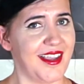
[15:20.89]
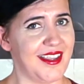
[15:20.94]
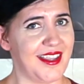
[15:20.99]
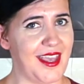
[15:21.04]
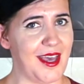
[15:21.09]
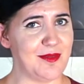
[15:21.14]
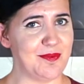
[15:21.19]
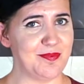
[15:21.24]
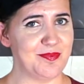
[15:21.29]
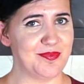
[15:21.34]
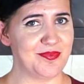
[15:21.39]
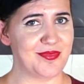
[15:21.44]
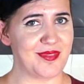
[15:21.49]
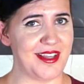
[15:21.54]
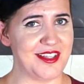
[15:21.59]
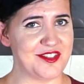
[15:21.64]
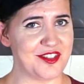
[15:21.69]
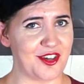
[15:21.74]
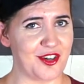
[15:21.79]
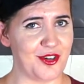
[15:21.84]
Yep,
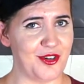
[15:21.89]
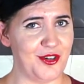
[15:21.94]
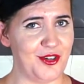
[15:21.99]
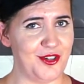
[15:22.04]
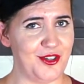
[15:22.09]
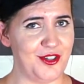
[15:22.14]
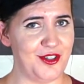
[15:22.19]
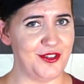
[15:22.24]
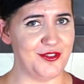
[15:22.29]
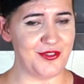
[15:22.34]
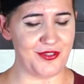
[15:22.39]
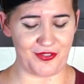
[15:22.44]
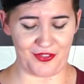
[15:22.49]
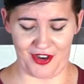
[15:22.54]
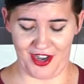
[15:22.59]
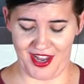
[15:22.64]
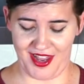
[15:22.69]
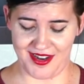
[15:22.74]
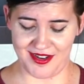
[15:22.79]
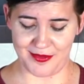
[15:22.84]
it's our old
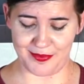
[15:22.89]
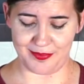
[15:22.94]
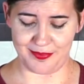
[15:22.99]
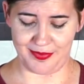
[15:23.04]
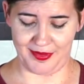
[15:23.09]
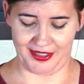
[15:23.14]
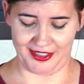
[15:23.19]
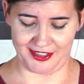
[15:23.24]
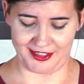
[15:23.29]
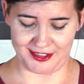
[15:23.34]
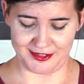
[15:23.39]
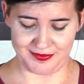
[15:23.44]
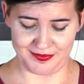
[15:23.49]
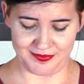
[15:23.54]
friend butter.